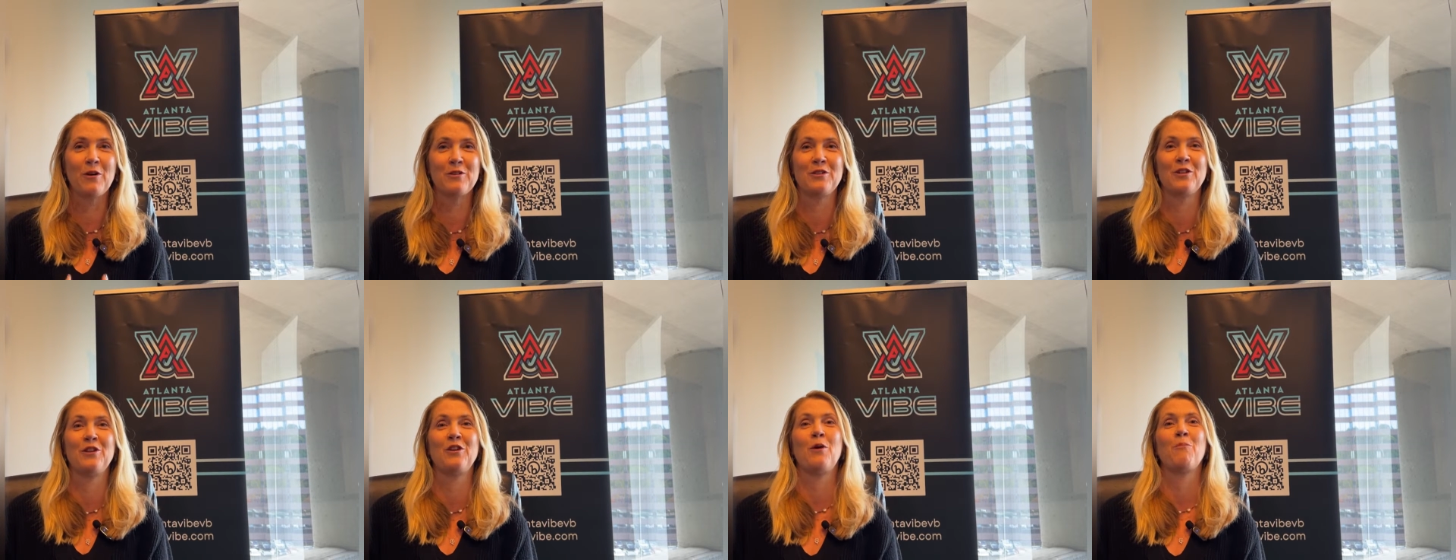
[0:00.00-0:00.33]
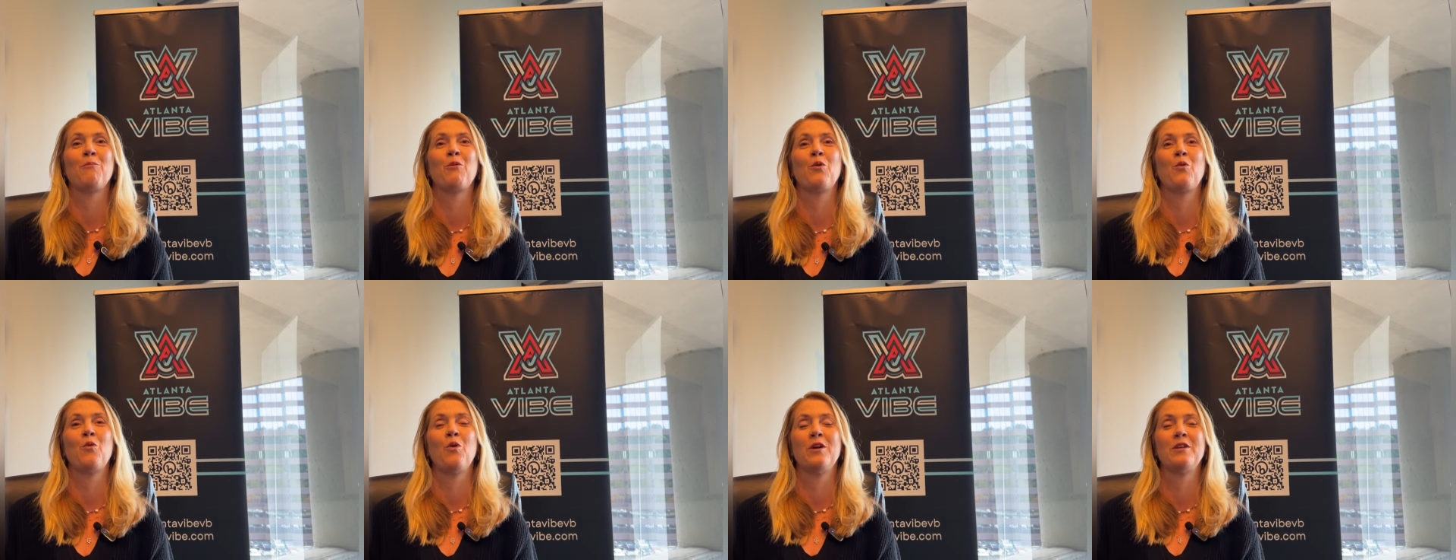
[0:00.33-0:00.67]
is the
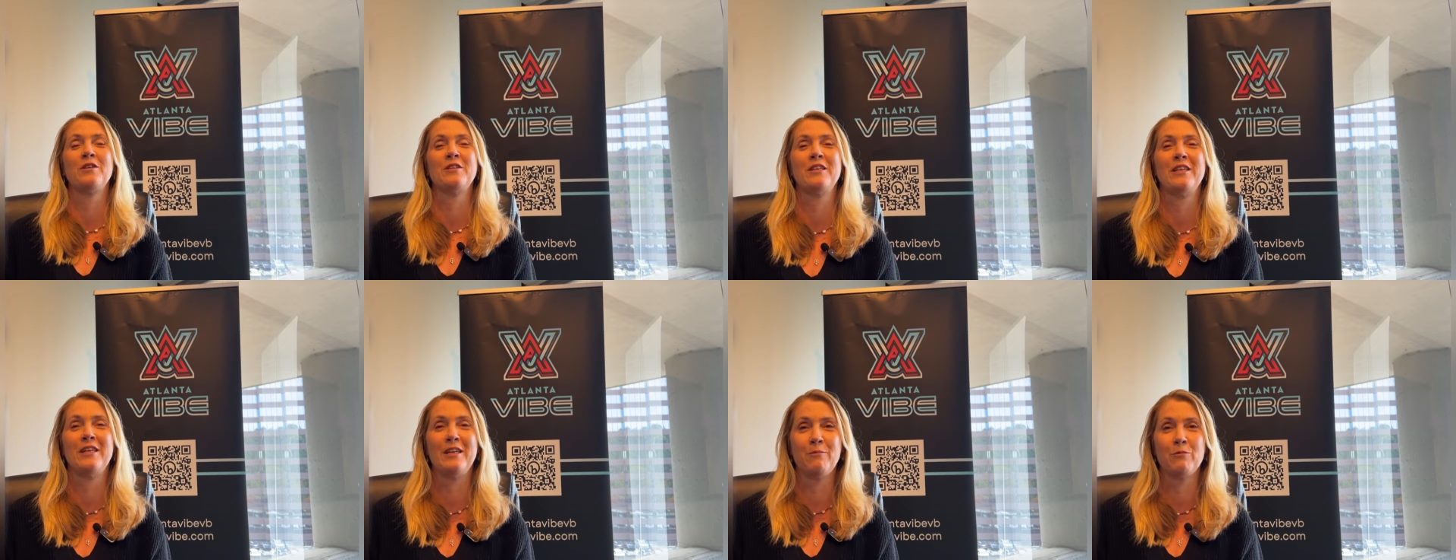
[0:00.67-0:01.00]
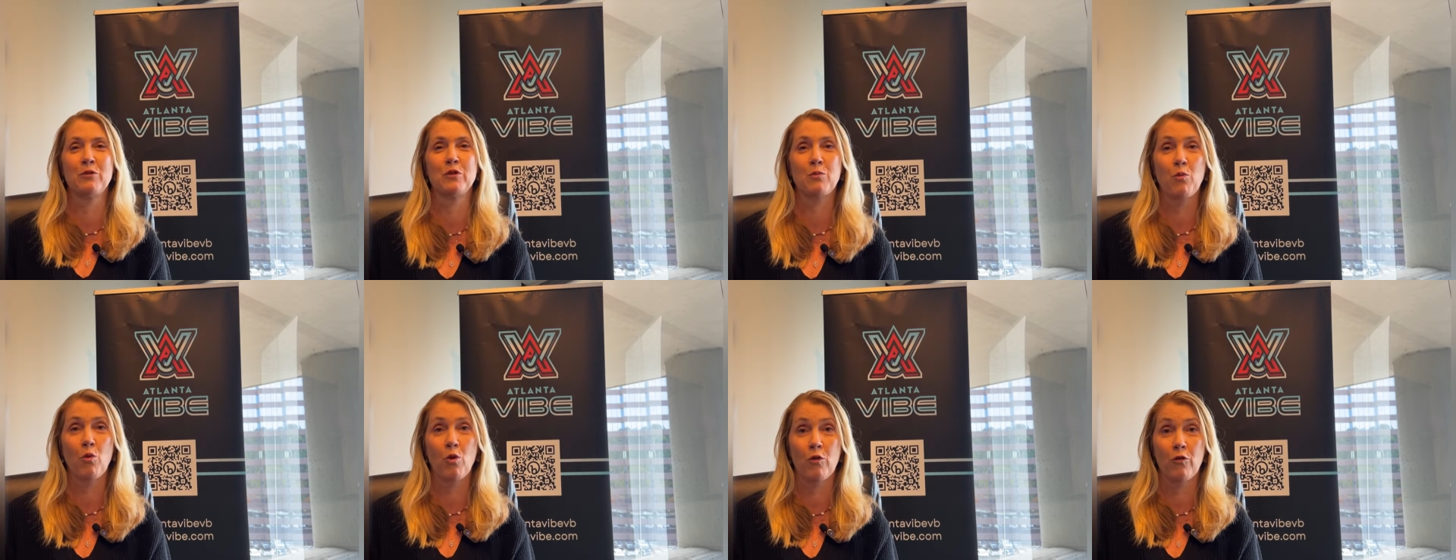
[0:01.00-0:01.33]
#1 team
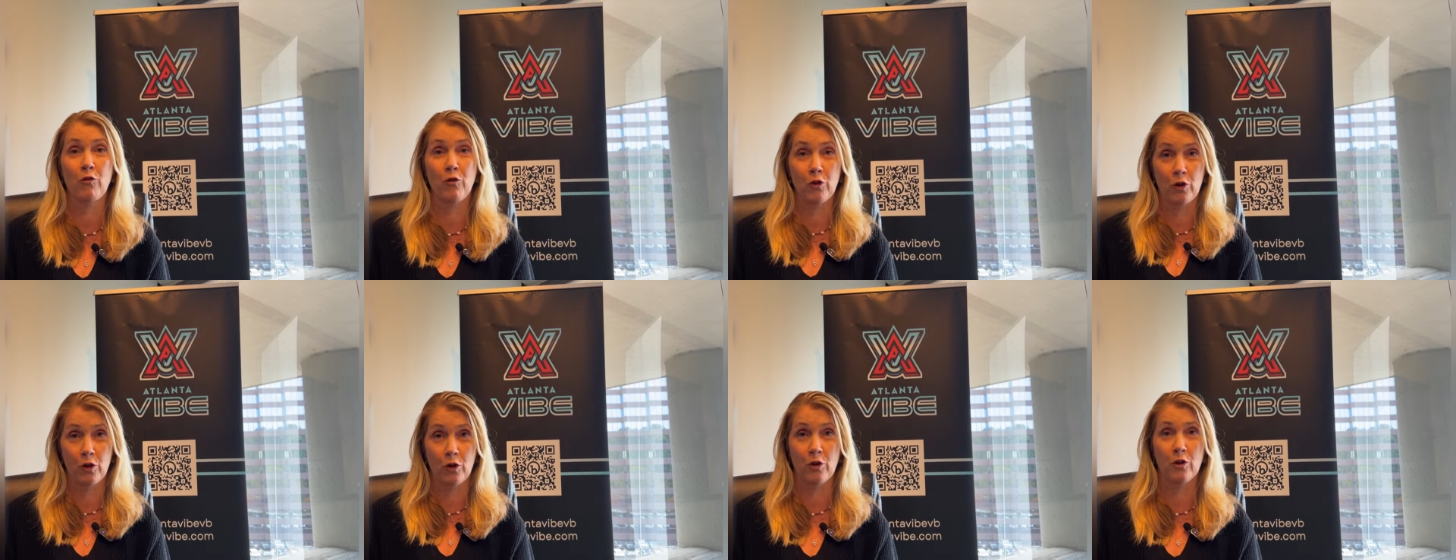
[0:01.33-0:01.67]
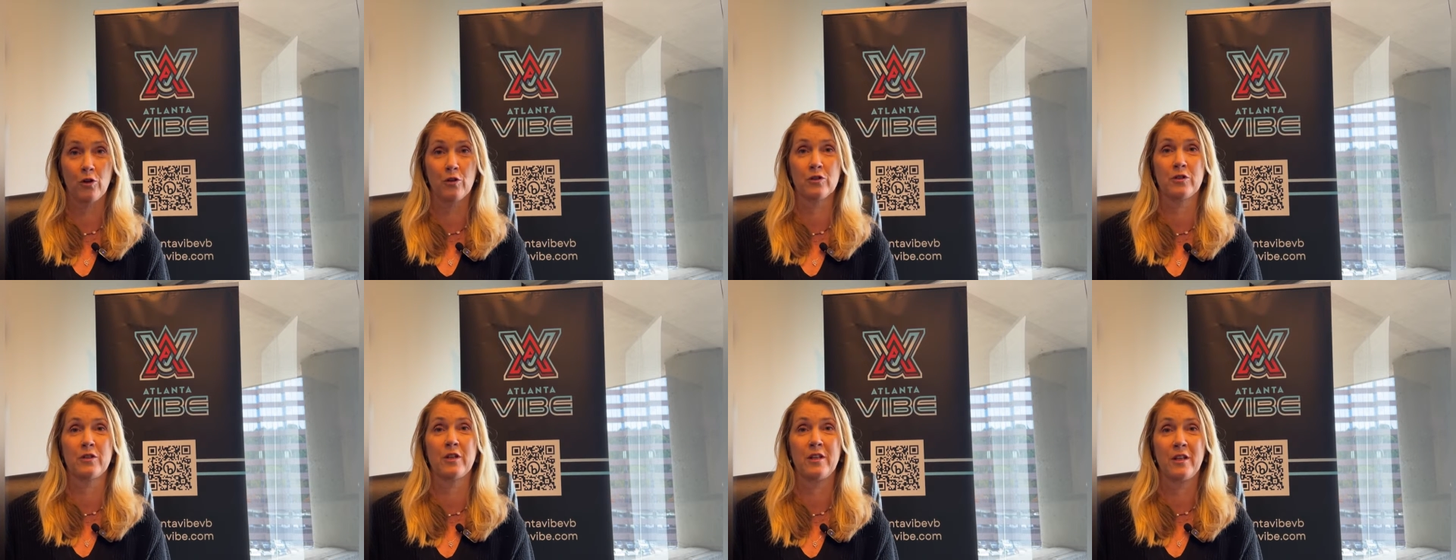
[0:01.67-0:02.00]
sport for
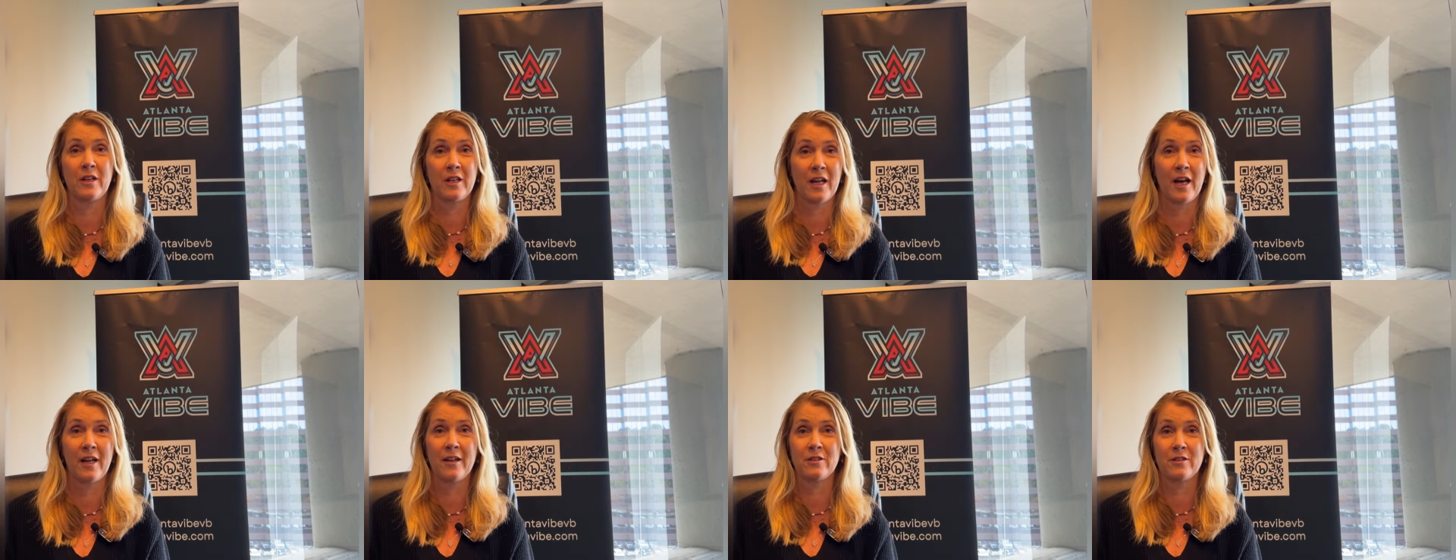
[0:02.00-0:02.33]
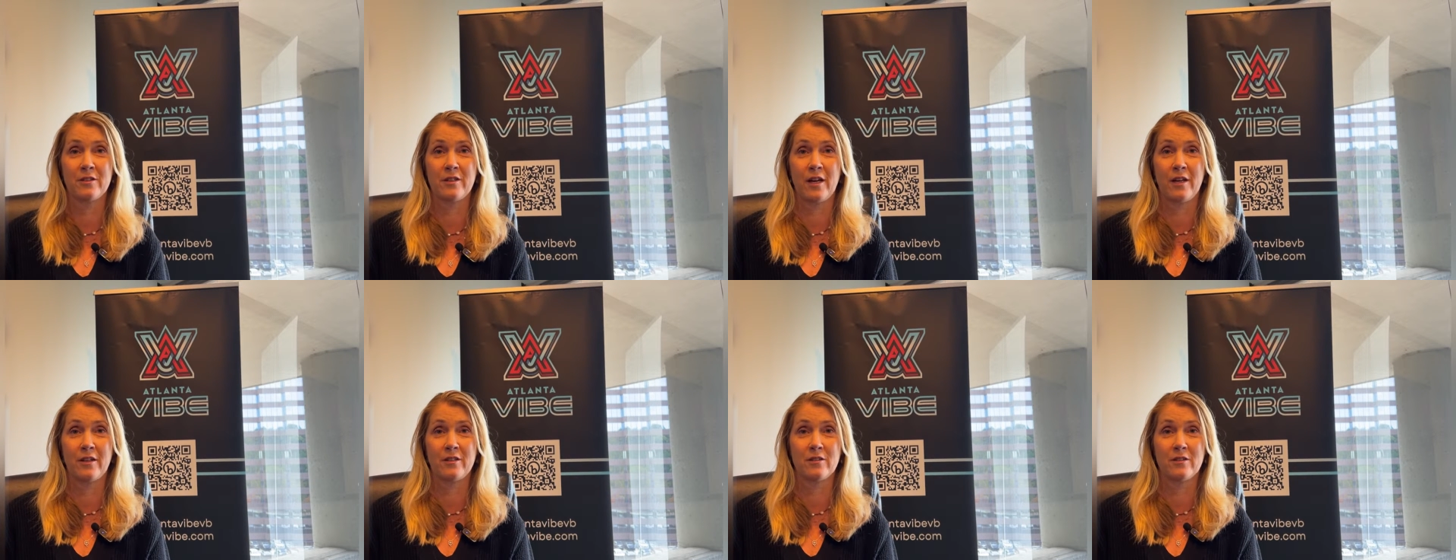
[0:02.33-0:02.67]
girls in the United
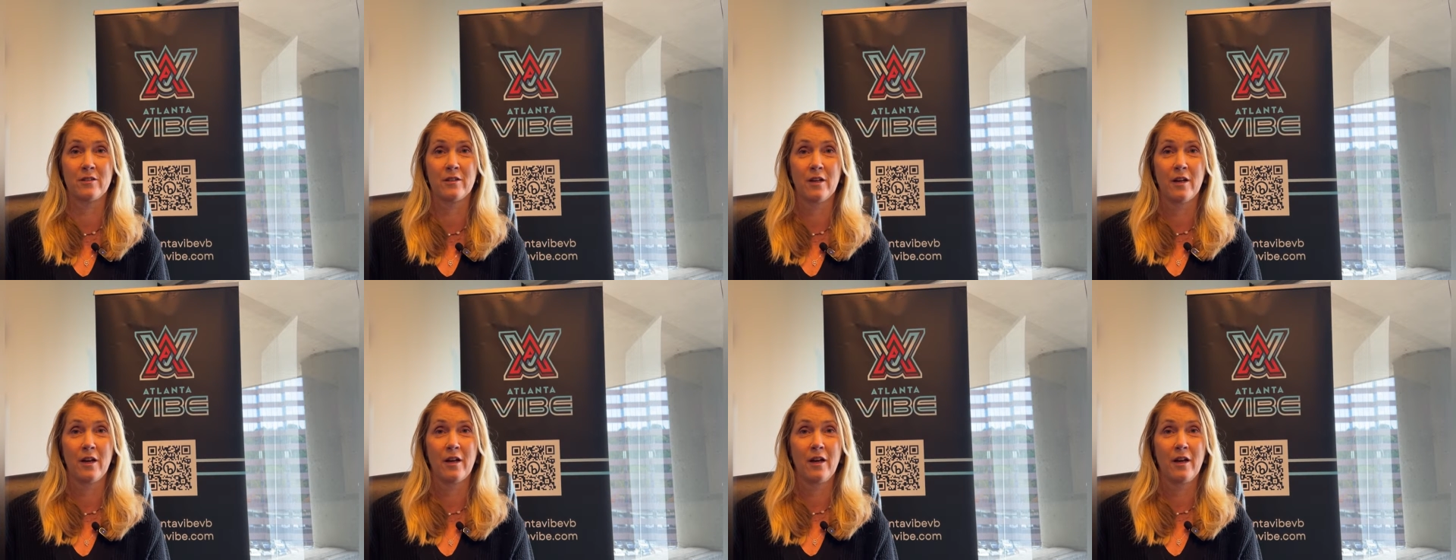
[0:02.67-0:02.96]
States.